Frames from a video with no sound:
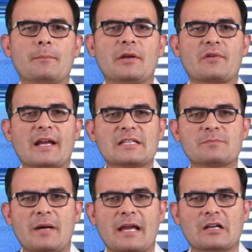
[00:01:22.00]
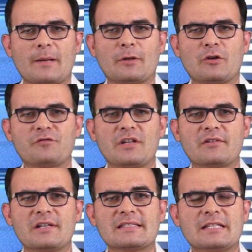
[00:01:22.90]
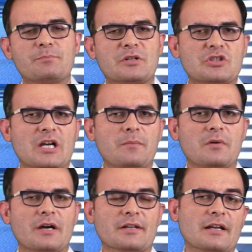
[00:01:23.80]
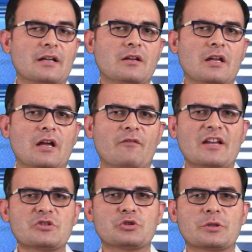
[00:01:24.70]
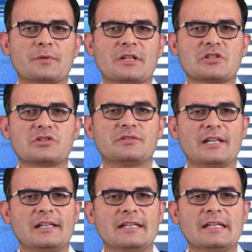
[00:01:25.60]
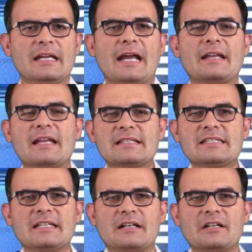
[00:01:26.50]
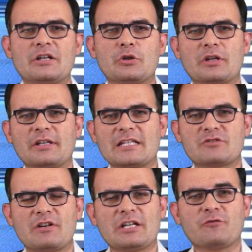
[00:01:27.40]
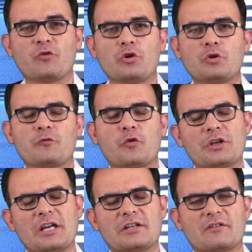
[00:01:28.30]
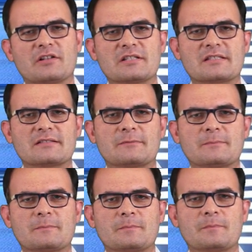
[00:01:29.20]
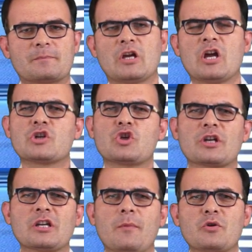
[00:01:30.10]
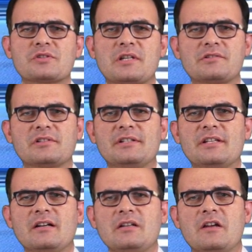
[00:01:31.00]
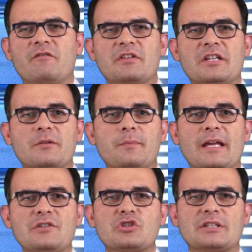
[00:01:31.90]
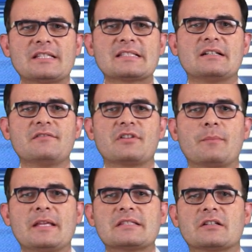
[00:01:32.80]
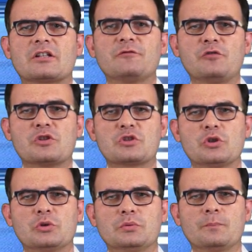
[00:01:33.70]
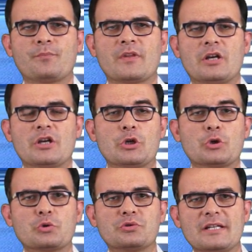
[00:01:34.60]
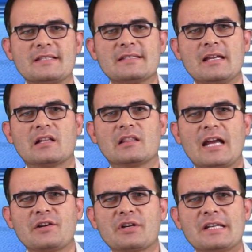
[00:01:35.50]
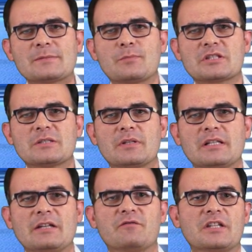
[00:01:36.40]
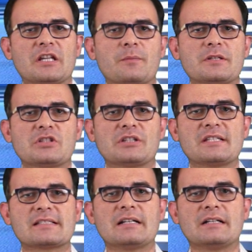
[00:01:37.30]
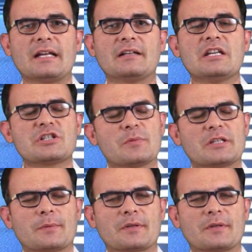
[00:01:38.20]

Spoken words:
may rise by a couple of degrees in Punjab, Haryana, West Uttar Pradesh, Delhi and NCR during next 24 to 48 hours. Talking about Central India, Vidarbha and Chhattisgarh remains a confluence zone. Due to this, light rain is possible in Vidarbha, Chhattisgarh and East Madhya